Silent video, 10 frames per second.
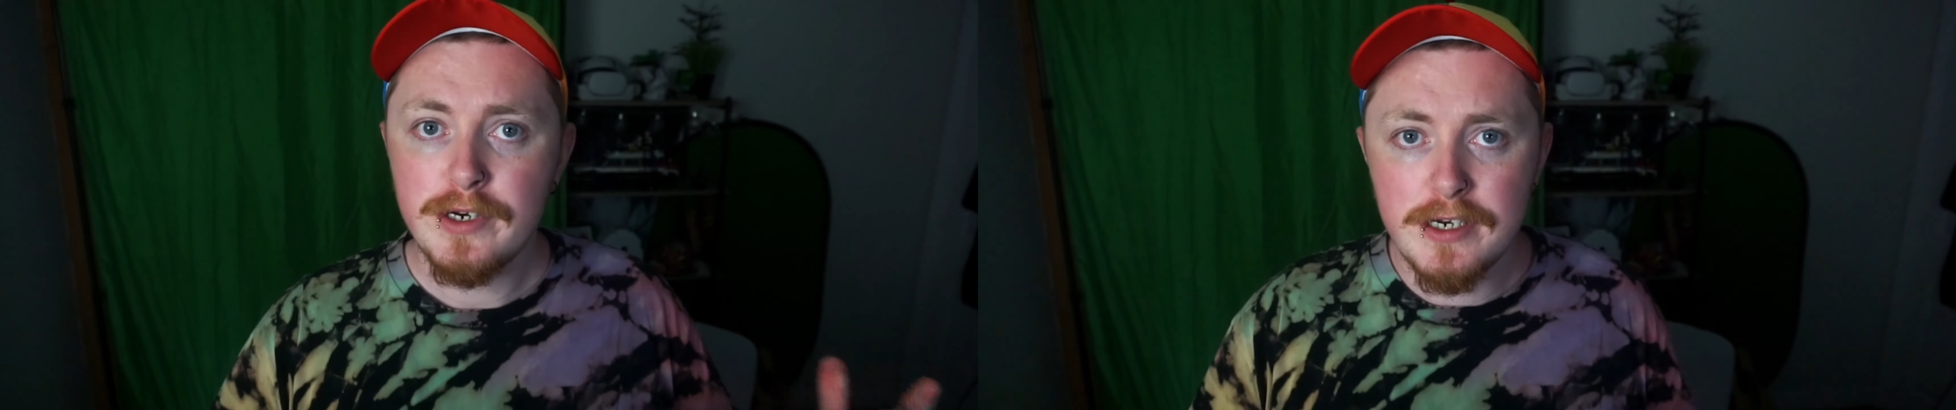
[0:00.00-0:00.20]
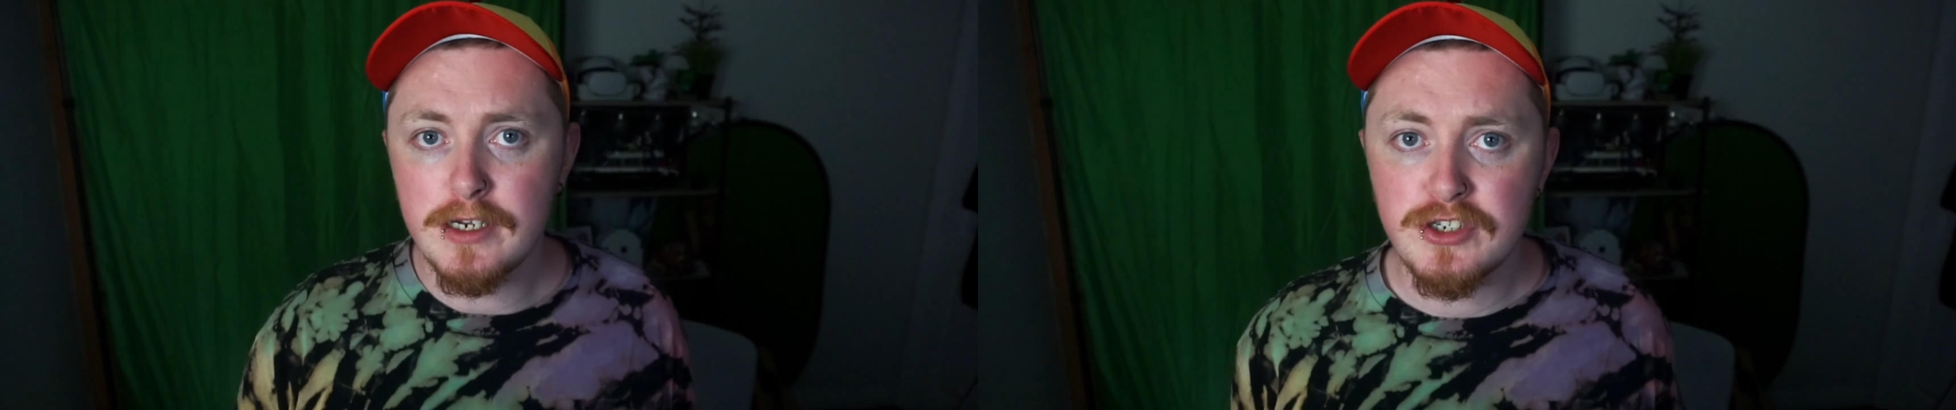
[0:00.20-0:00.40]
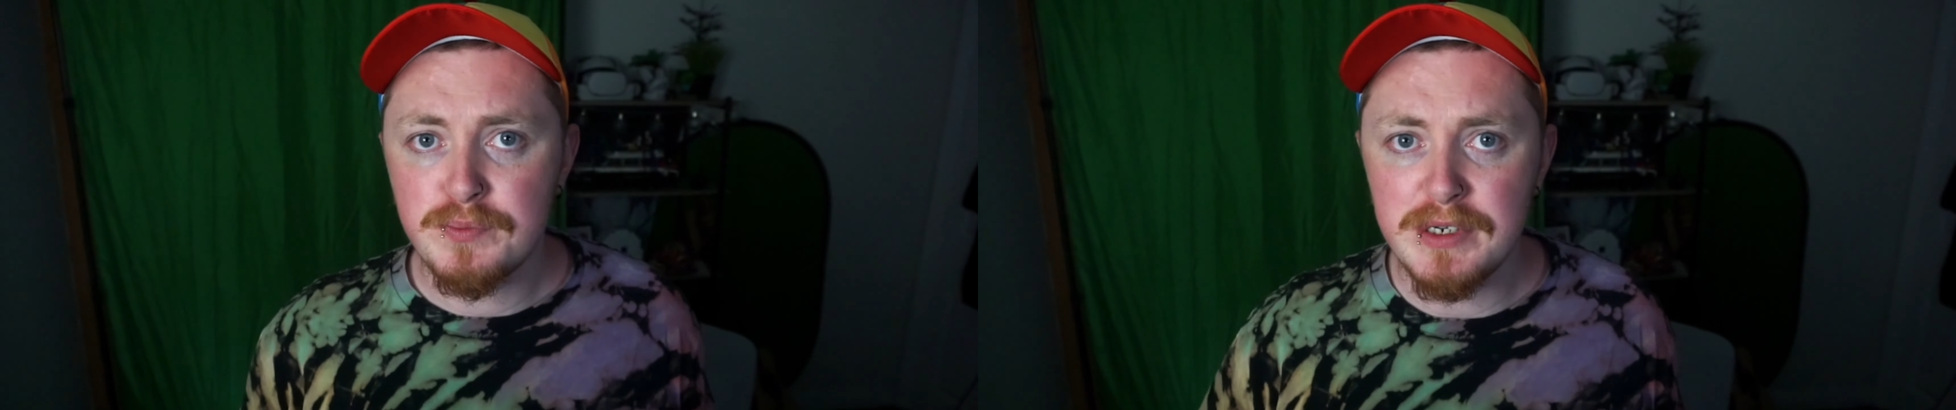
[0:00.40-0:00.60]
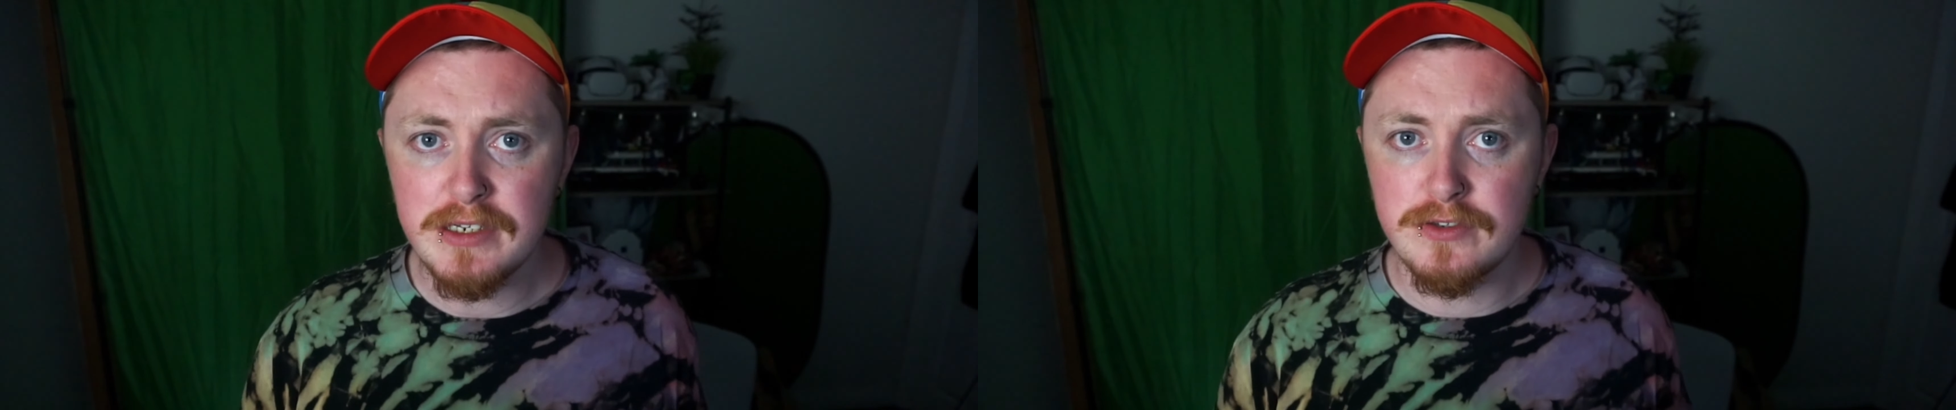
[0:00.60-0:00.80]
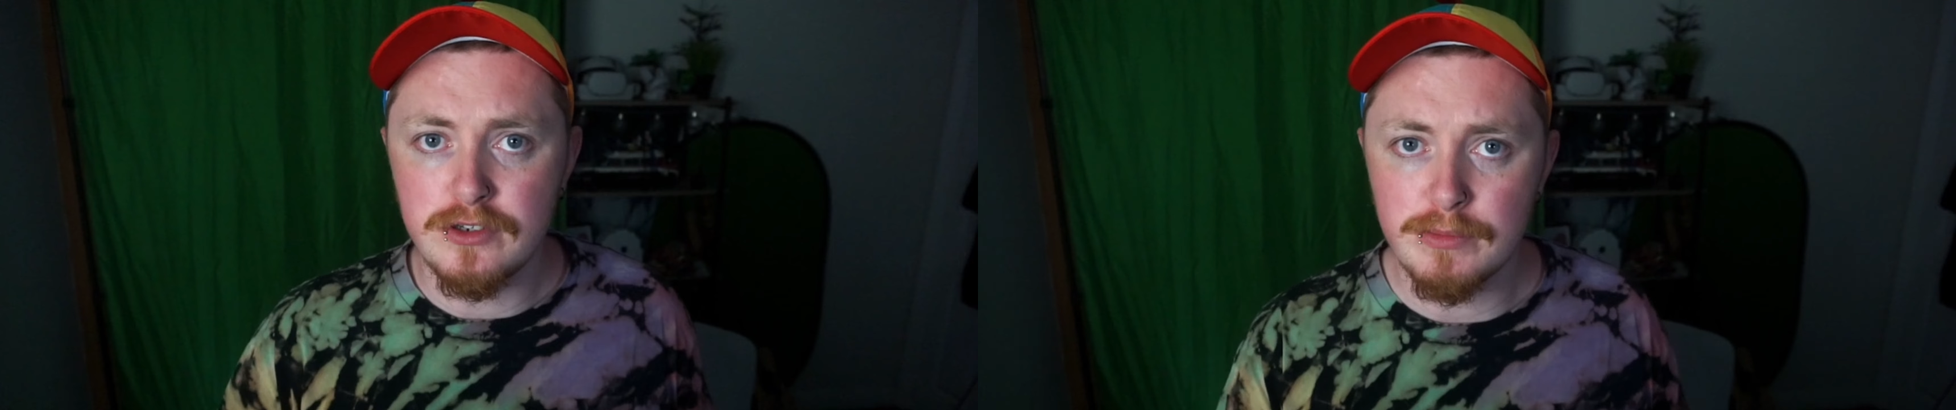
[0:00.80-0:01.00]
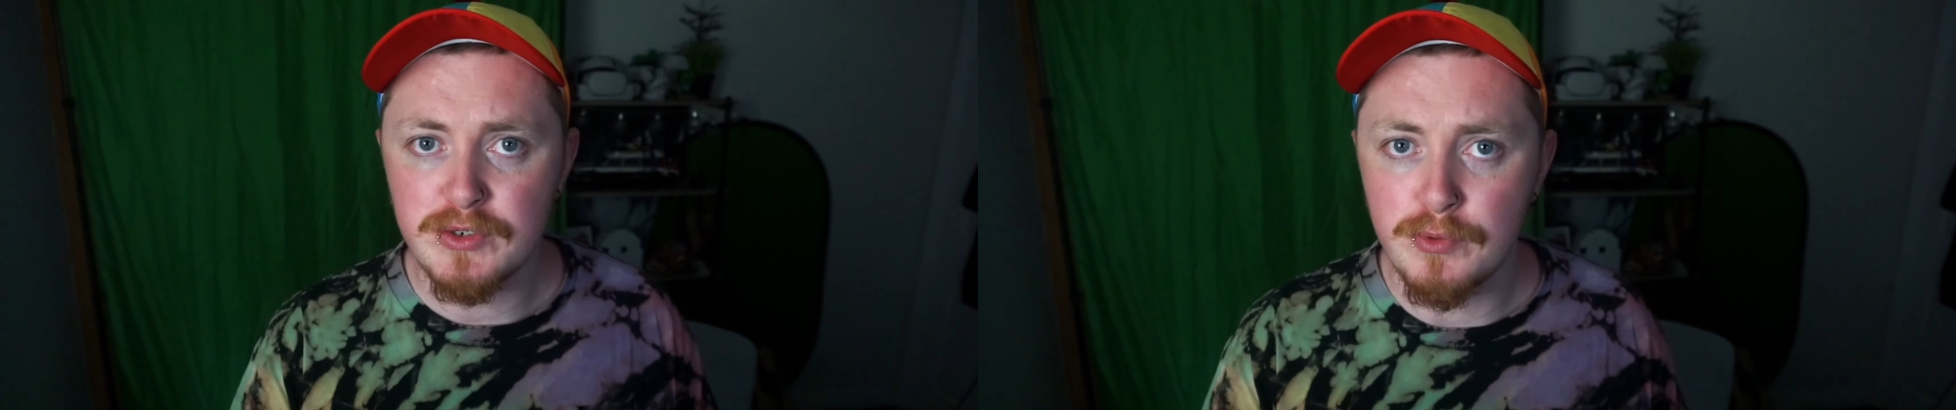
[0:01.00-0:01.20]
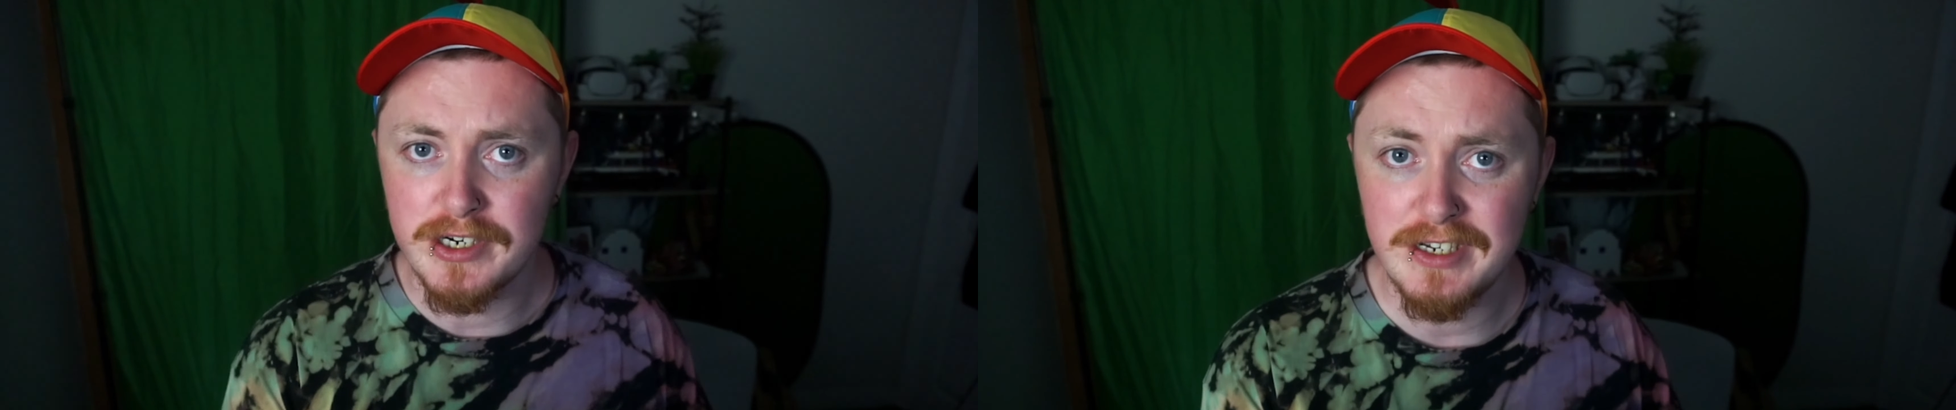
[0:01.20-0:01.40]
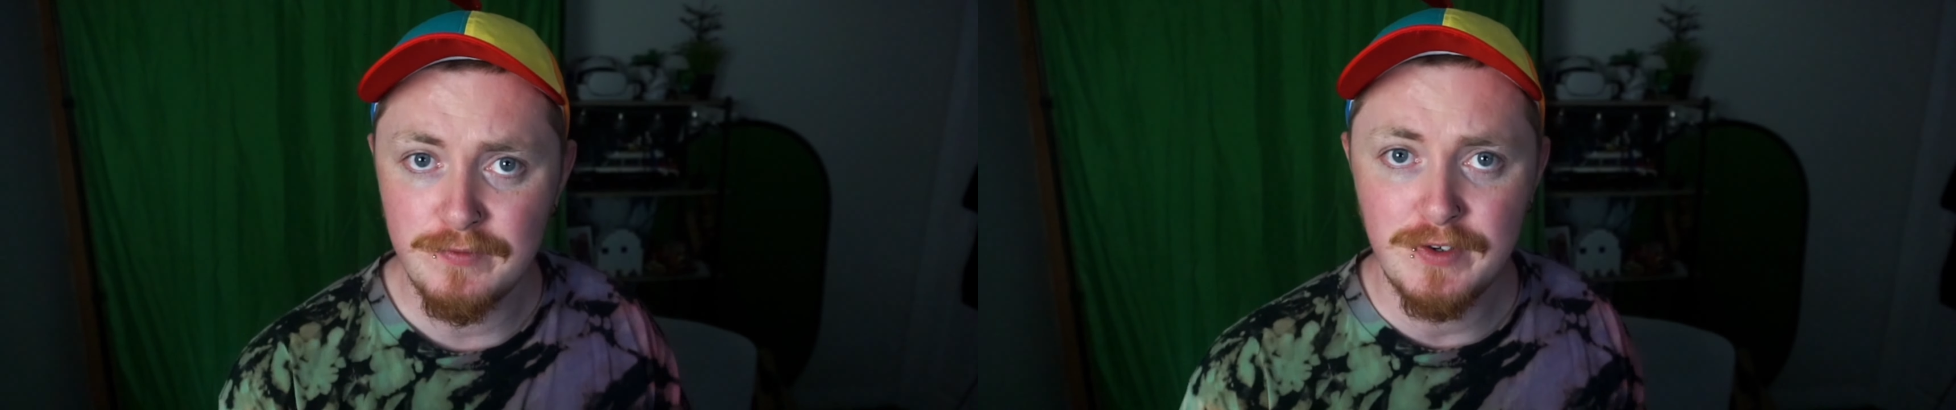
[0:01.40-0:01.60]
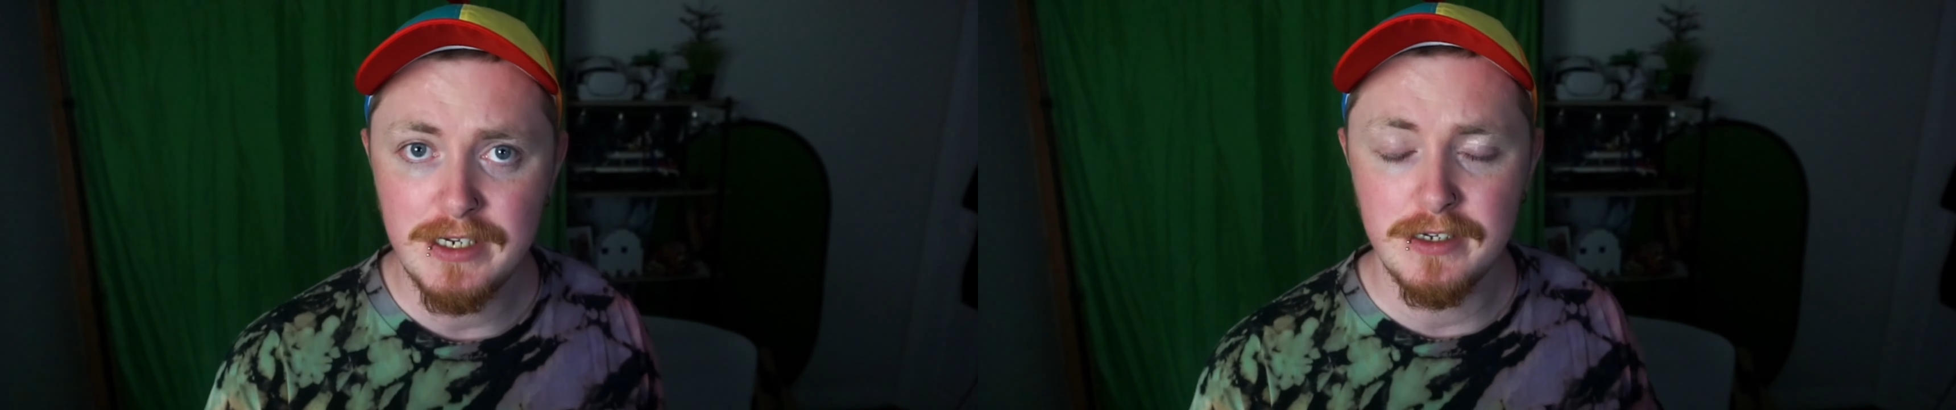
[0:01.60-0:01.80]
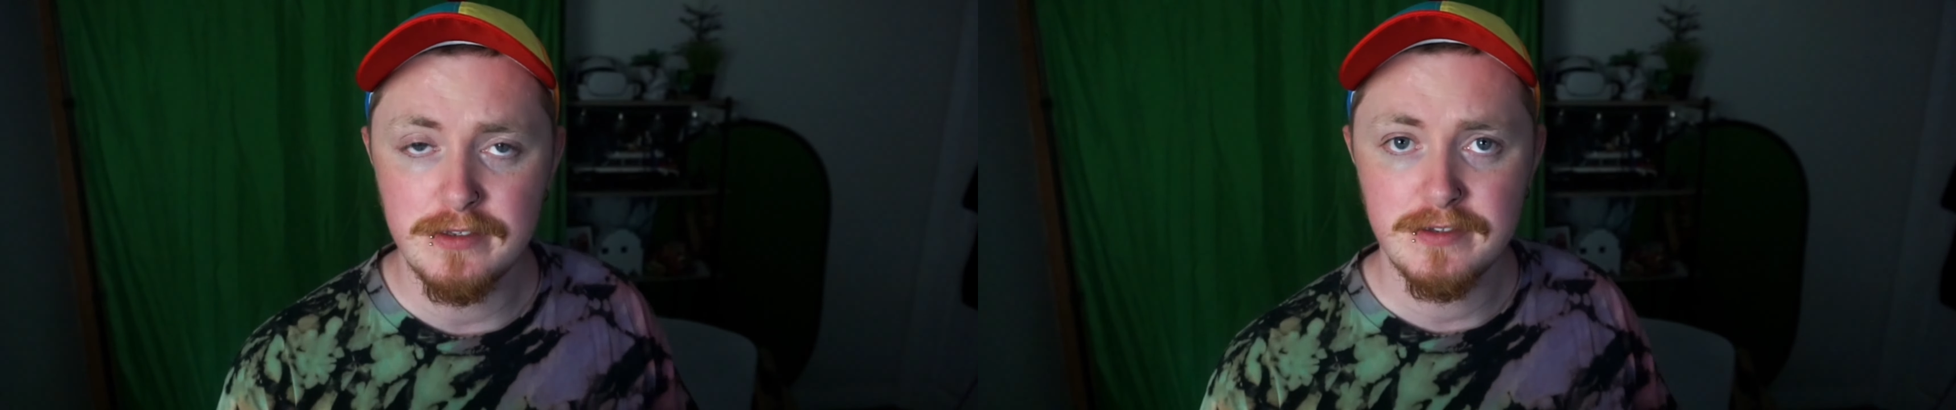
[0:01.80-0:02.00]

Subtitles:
it not just be so much more convenient